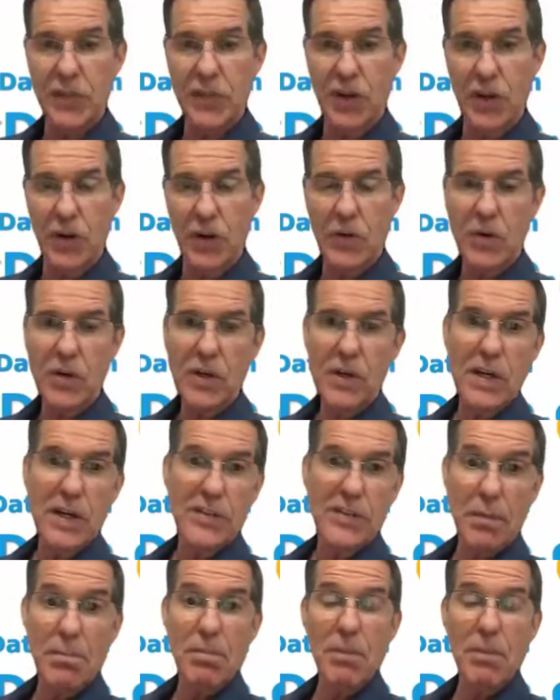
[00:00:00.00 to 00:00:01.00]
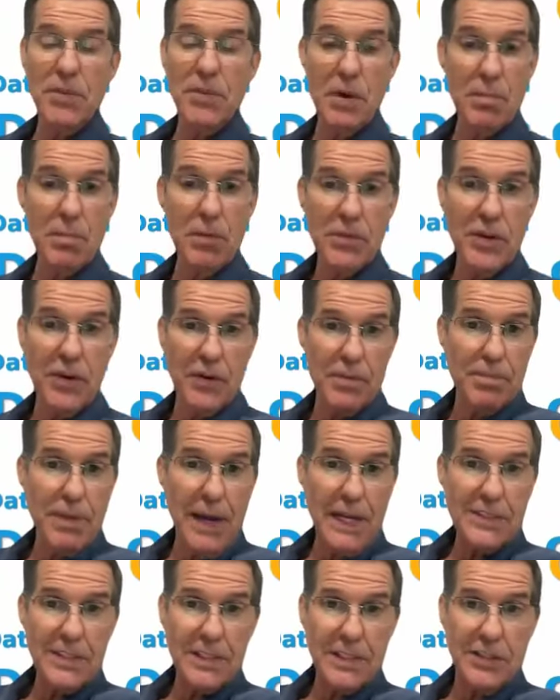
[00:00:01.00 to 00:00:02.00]
flow. They're
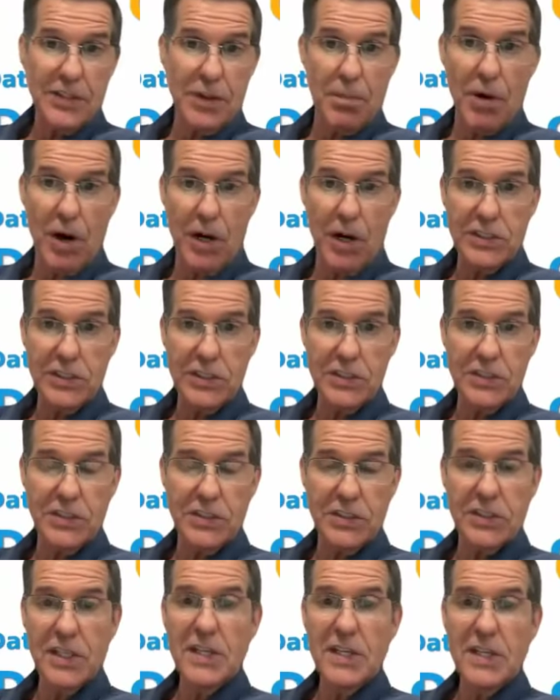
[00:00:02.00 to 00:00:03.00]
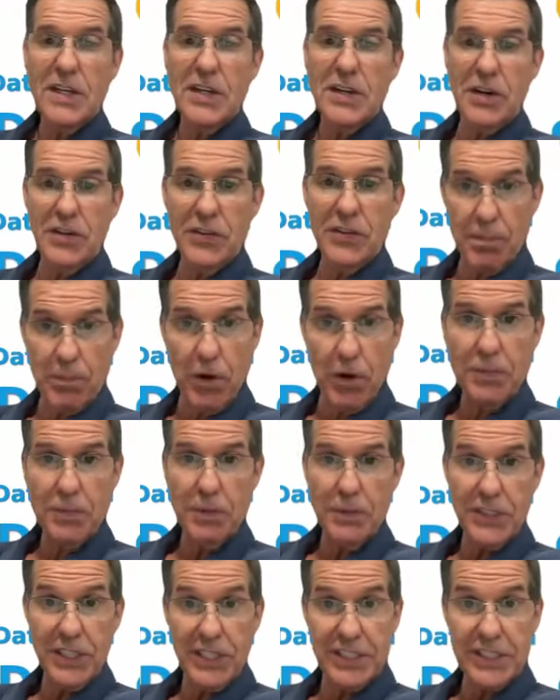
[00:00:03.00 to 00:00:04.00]
basically, their margins or their
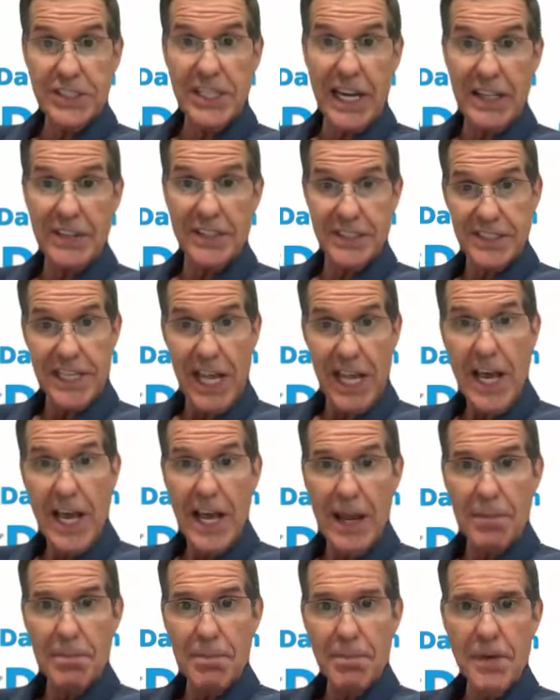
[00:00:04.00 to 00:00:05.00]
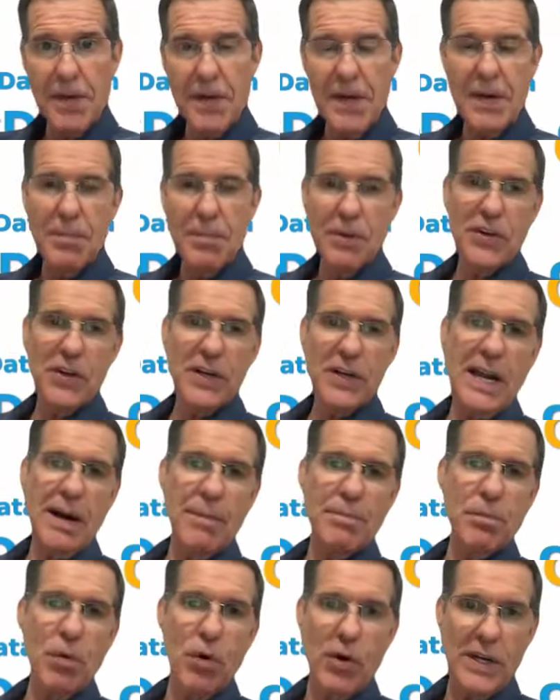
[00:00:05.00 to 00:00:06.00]
multiples are going to stay the same, but they're going to
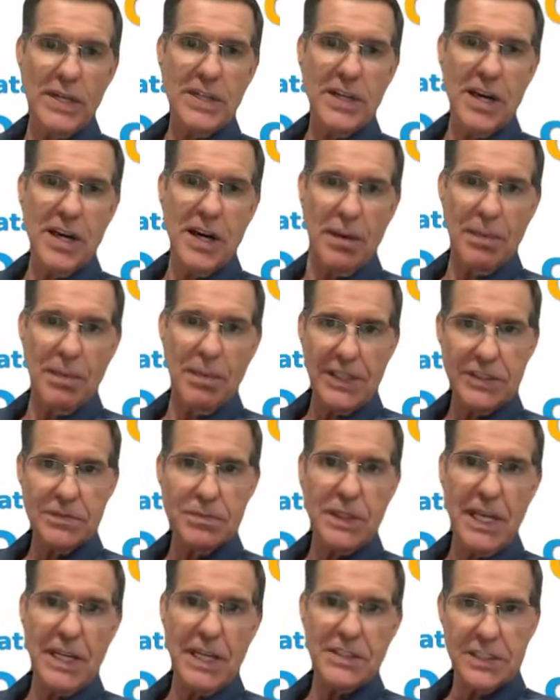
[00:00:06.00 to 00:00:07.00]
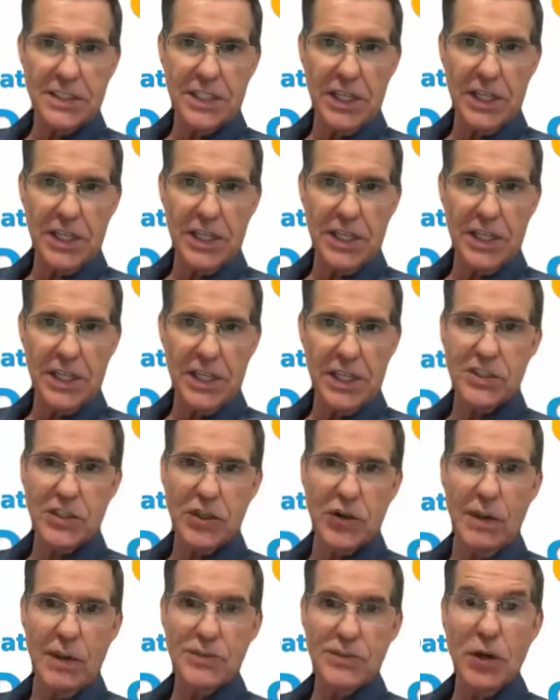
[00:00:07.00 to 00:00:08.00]
have more income as silver prices
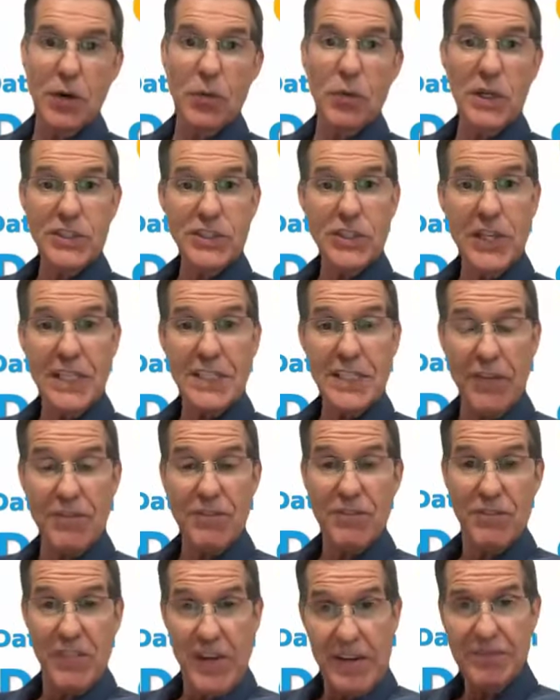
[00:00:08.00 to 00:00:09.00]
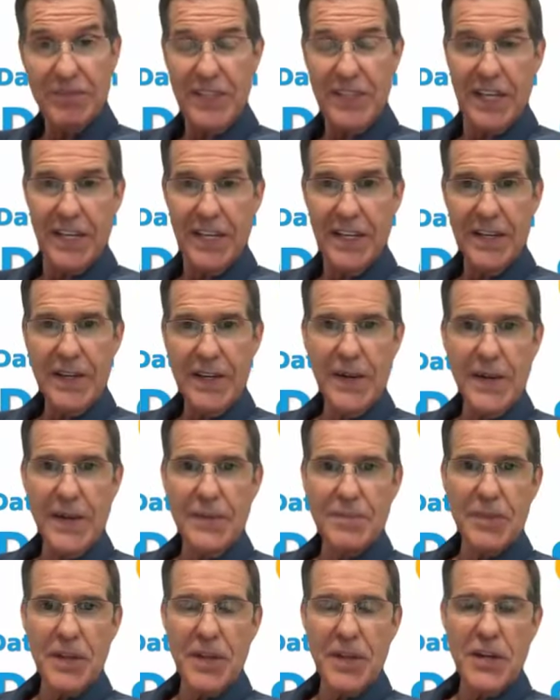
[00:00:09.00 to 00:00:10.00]
go up. So once you get to 50,
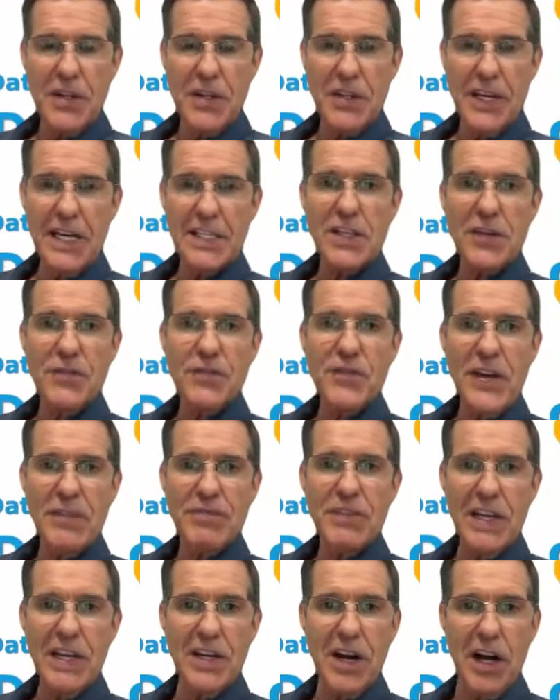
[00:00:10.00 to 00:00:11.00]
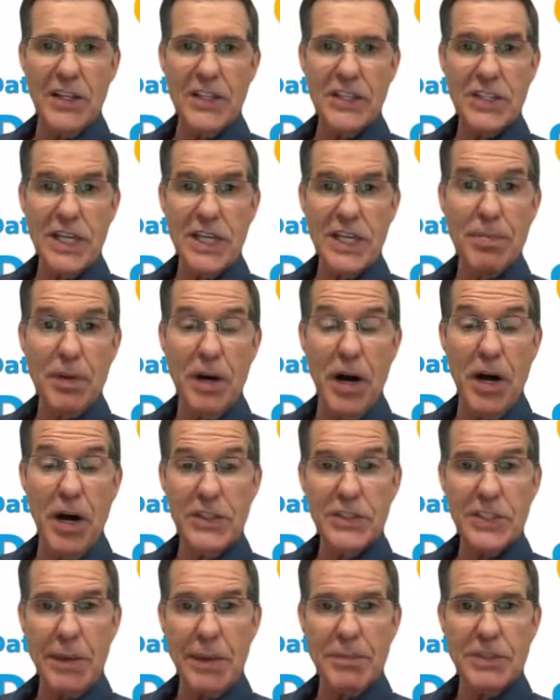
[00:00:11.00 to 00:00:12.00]
You get to 50 and all these
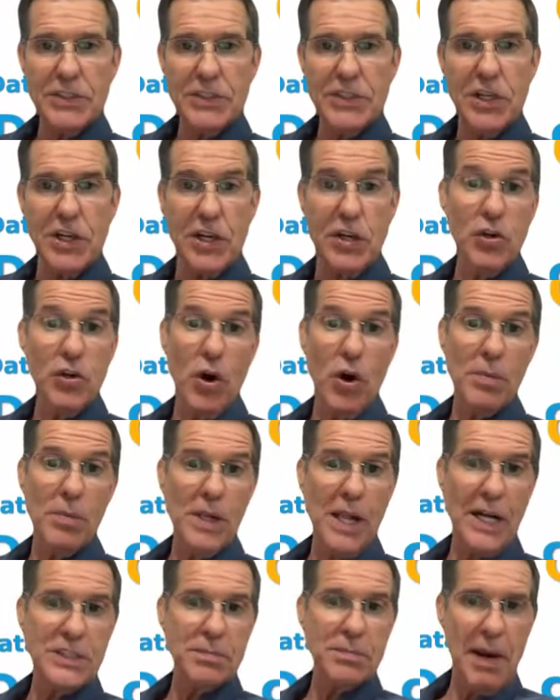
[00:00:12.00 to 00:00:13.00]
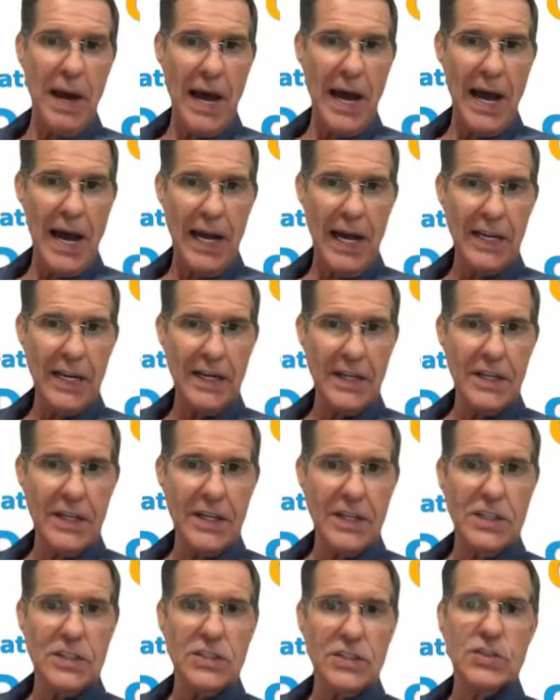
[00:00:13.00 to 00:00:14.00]
companies are going to normalize back.
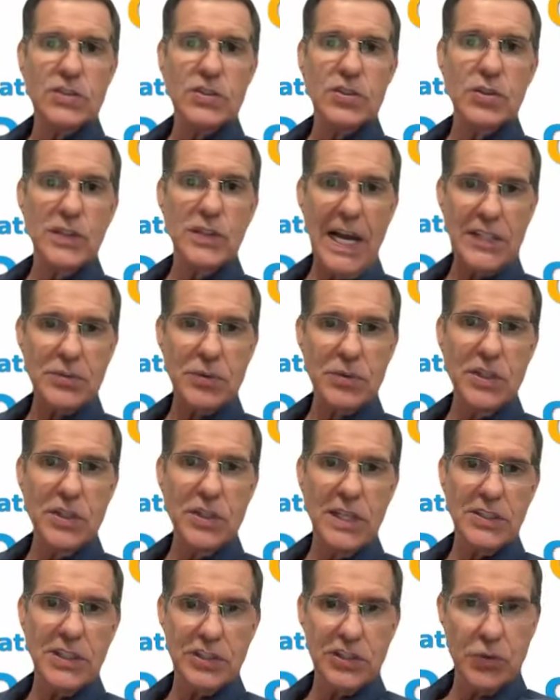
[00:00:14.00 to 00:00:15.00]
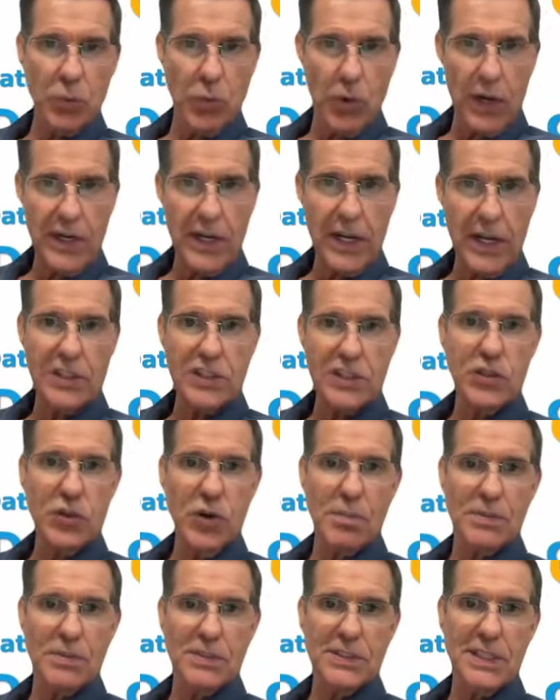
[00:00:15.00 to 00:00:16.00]
So that's when you the 100,
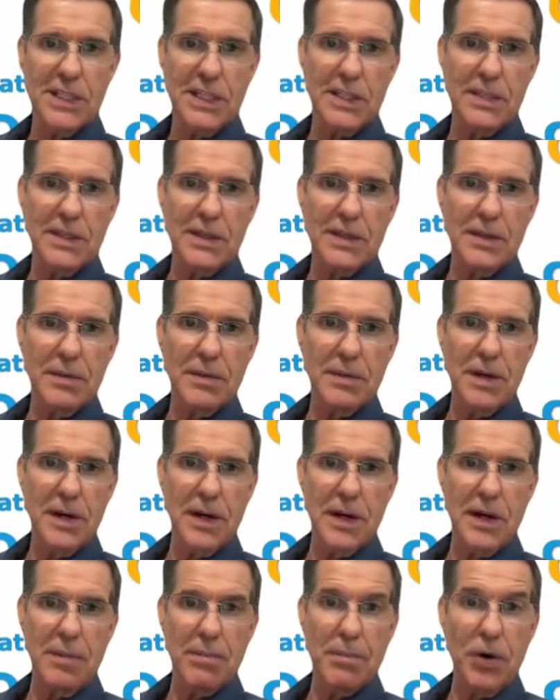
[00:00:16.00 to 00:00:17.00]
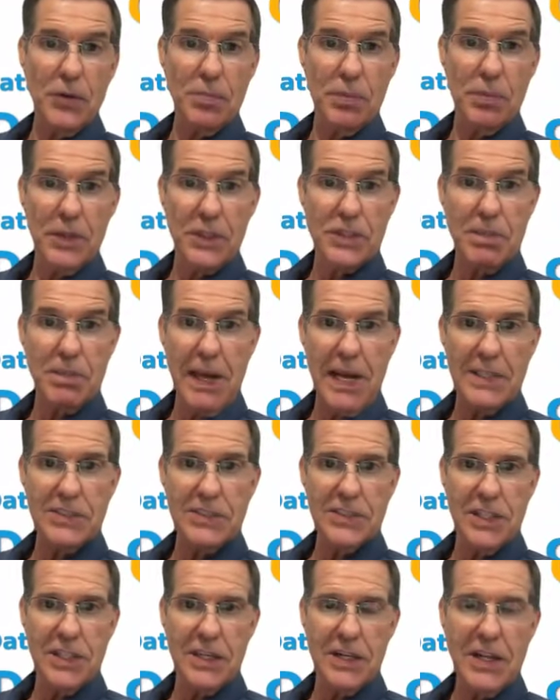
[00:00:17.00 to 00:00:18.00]
200% multiple
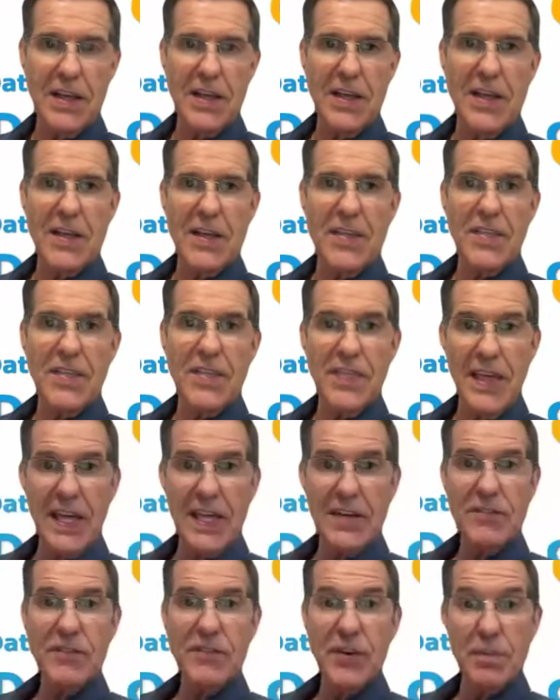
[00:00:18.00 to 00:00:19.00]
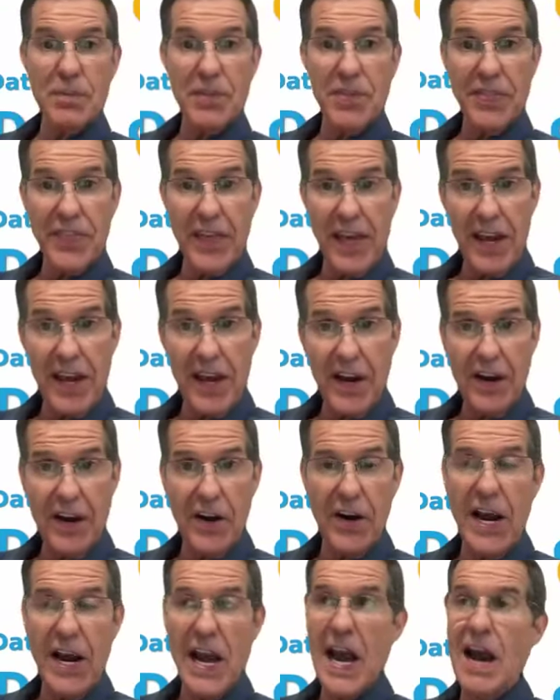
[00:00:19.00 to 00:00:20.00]
expansion. Then from
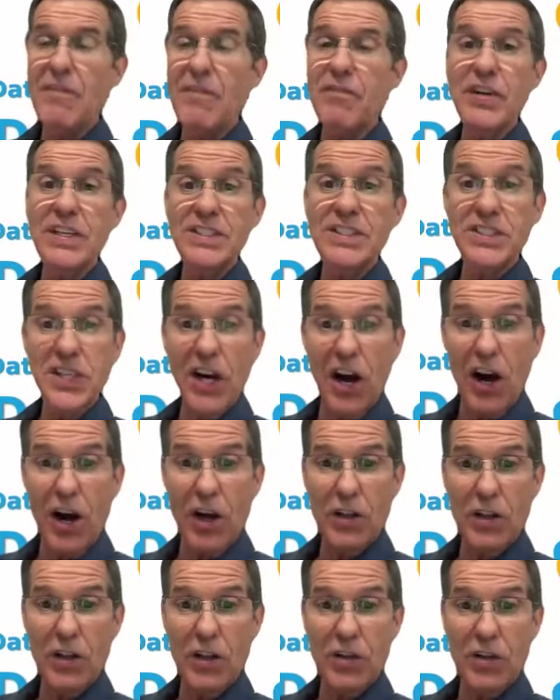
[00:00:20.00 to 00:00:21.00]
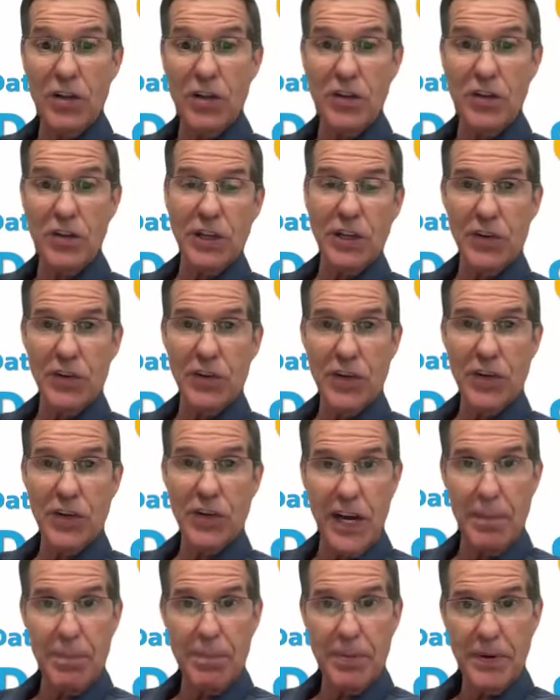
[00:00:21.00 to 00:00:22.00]
there, every dollar that silver goes
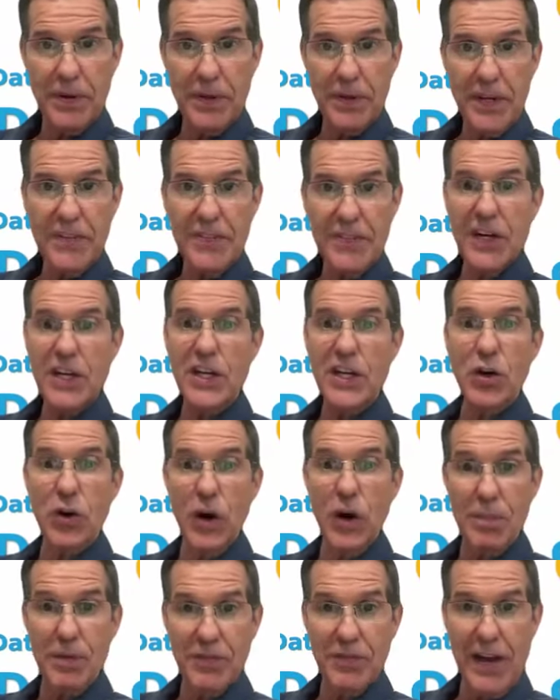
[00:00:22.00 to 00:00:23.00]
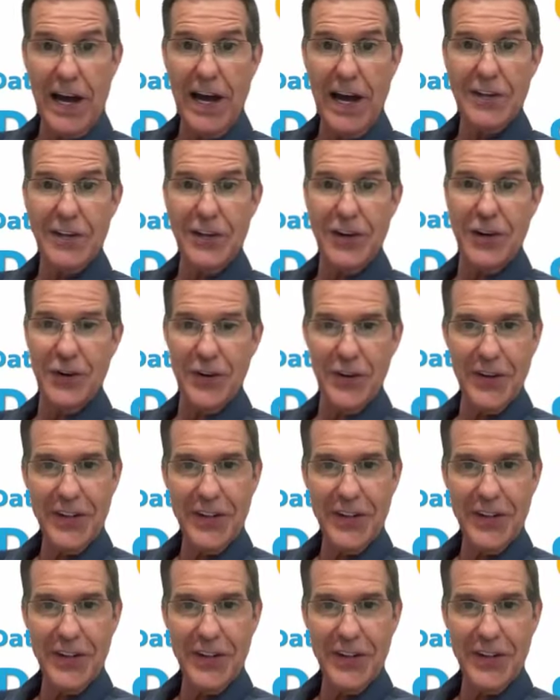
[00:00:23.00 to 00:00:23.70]
up, they're going to go up in value.